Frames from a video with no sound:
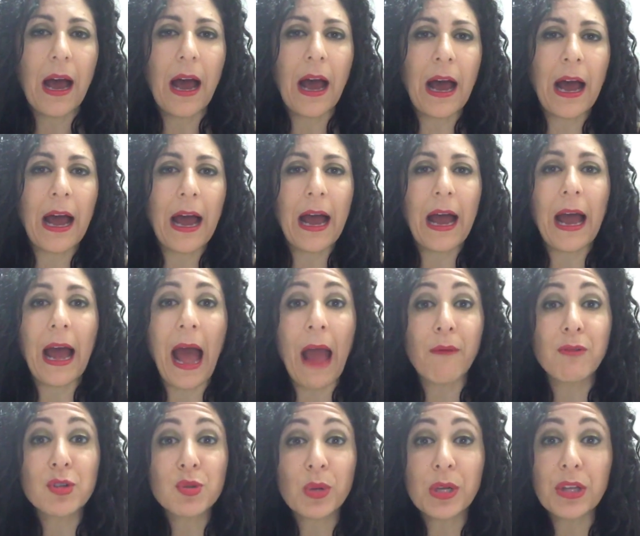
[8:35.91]

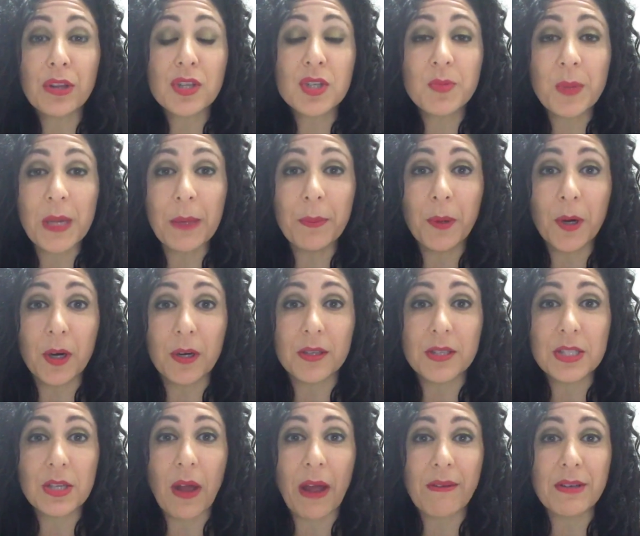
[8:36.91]
I was one of those
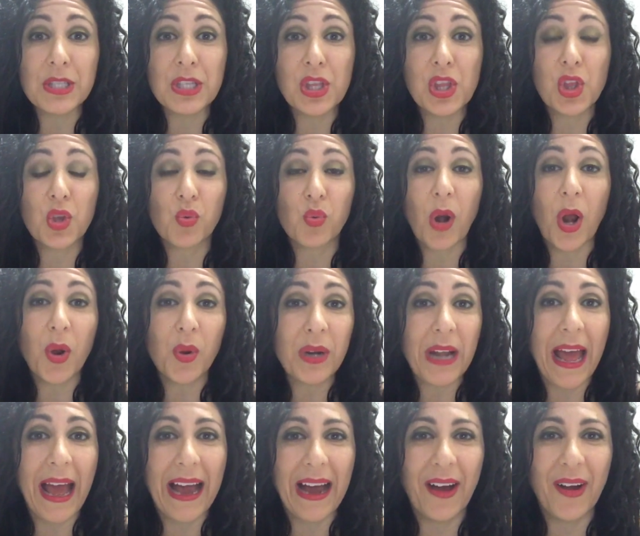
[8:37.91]
people. So I was
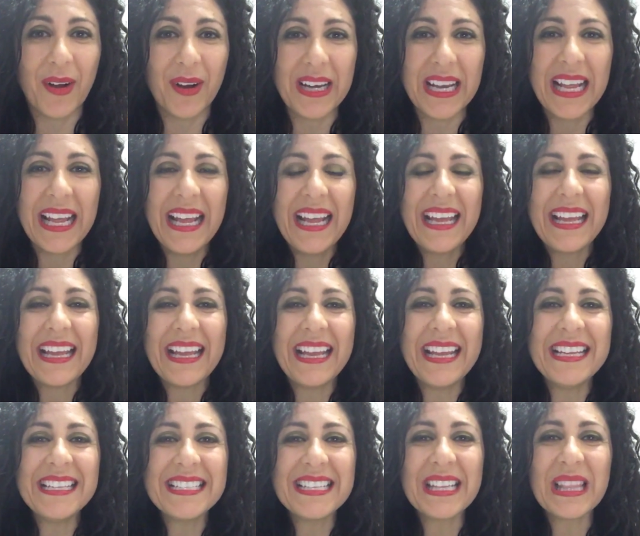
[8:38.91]
thrown out
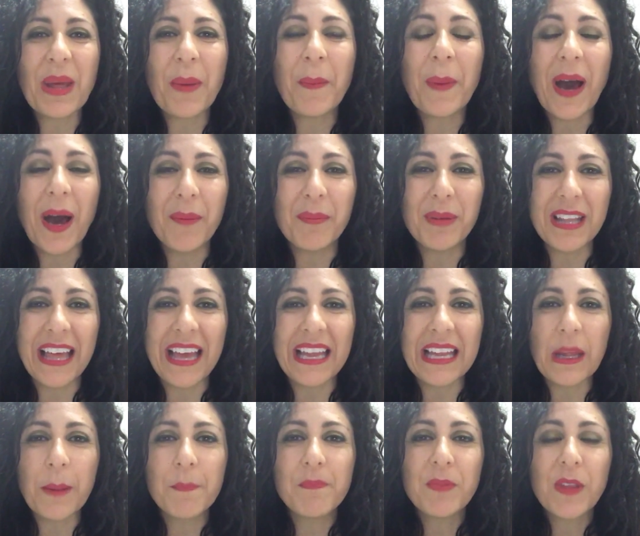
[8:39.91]
into the
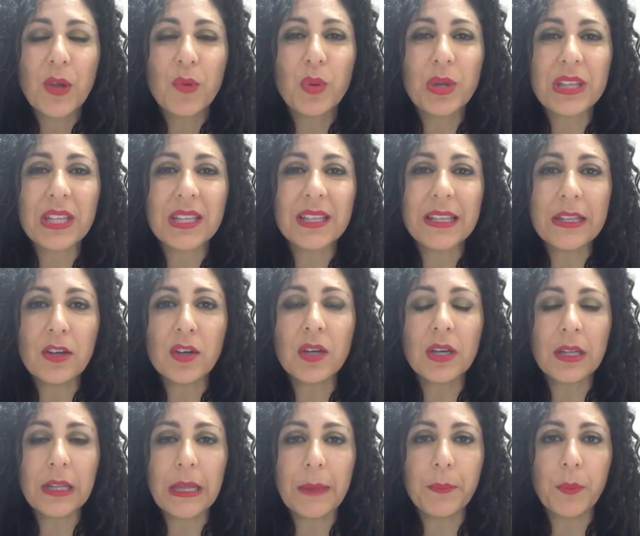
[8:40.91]
public with a little
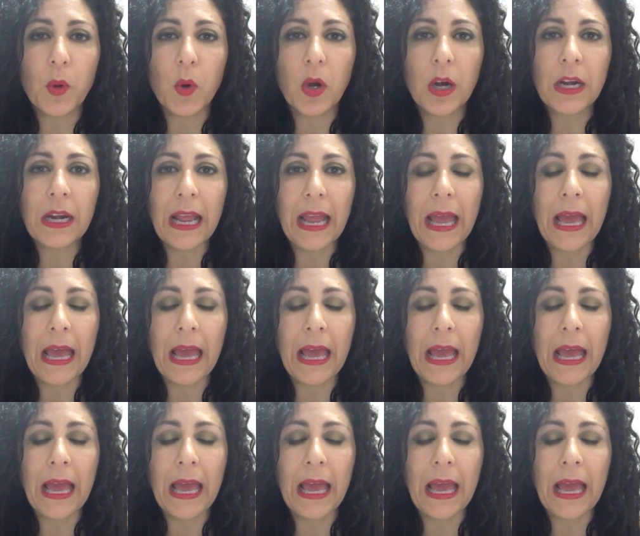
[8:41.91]
clipboard,